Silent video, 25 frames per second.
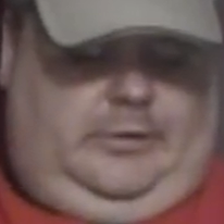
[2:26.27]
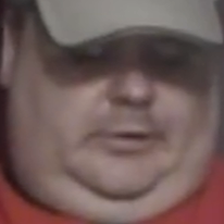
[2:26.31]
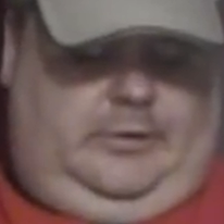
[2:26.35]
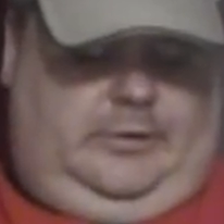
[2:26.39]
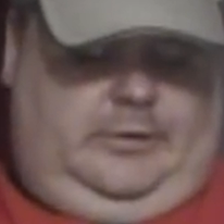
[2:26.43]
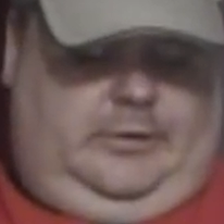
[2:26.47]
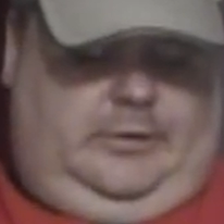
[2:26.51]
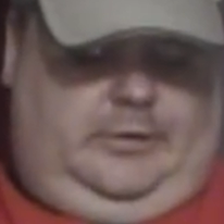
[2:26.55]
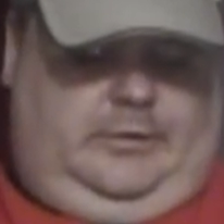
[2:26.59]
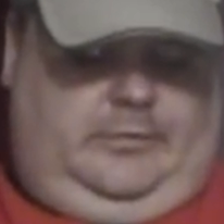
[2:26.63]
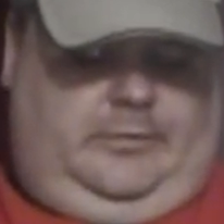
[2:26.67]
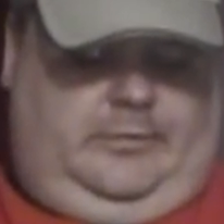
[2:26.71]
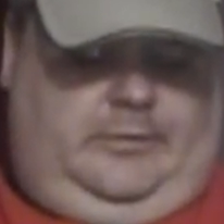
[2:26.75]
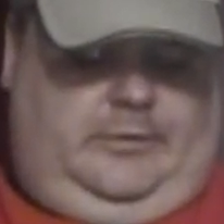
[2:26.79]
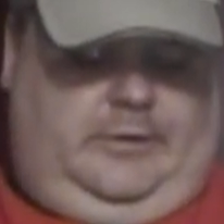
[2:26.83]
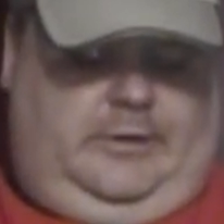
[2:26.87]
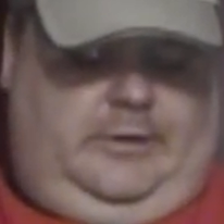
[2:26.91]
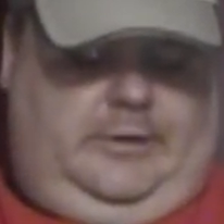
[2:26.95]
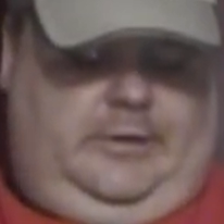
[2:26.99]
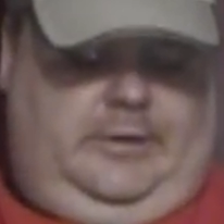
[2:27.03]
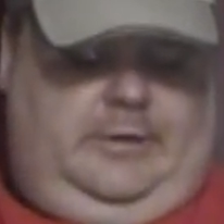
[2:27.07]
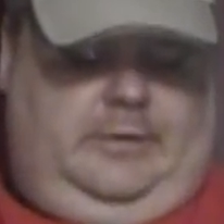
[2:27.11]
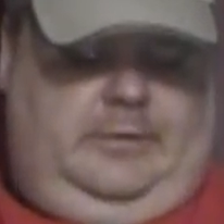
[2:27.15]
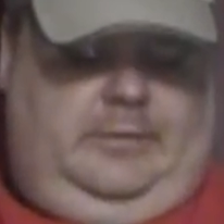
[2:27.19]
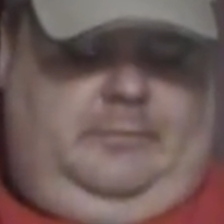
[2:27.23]
and then if
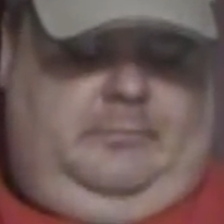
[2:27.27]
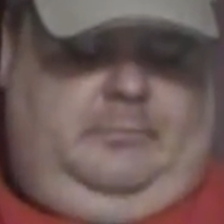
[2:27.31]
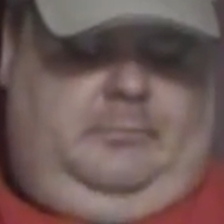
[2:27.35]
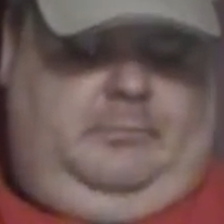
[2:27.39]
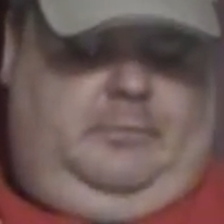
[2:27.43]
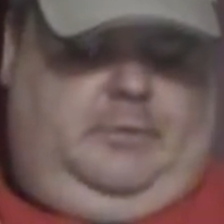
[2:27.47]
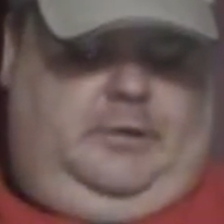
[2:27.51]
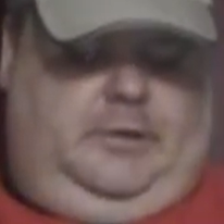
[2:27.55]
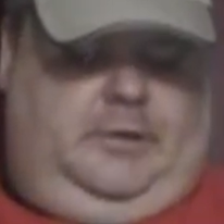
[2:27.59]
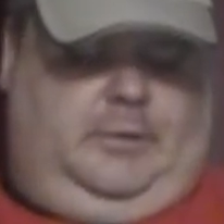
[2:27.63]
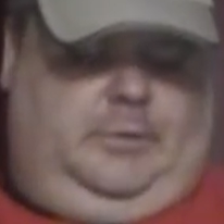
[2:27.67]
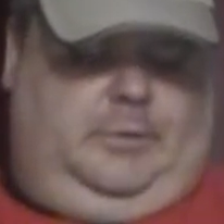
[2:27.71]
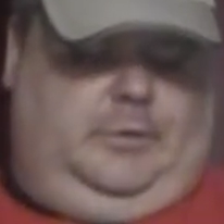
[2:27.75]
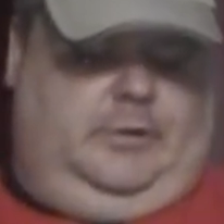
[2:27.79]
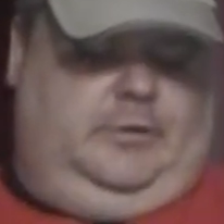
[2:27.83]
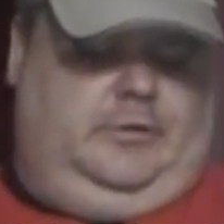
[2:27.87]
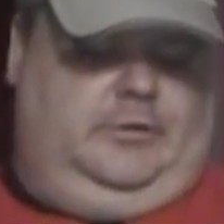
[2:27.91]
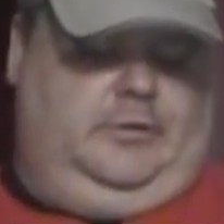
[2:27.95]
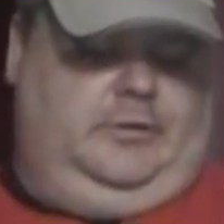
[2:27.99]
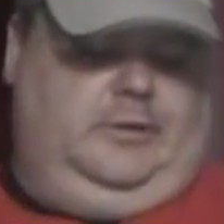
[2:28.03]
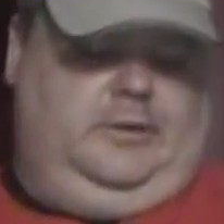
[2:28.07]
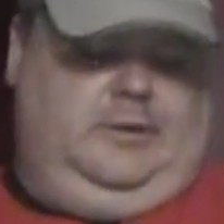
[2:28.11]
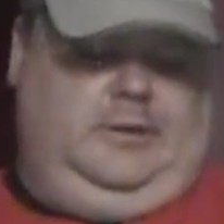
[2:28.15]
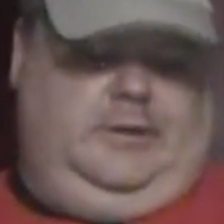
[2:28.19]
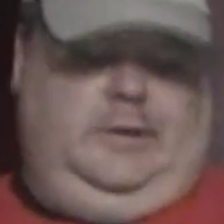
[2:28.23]
the pick
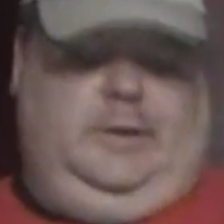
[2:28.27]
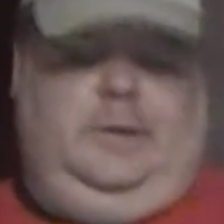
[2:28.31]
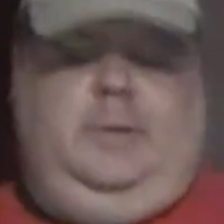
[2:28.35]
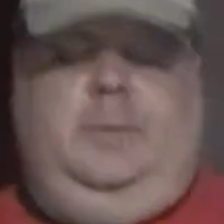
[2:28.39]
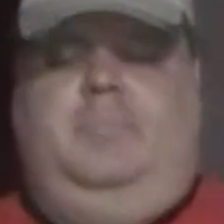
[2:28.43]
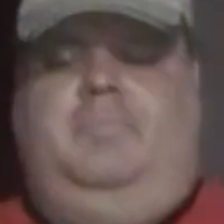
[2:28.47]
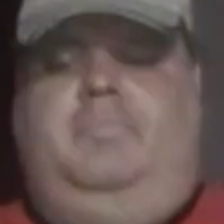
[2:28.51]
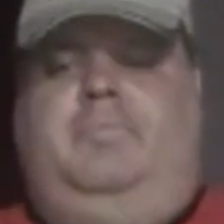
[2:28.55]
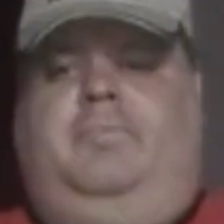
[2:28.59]
was the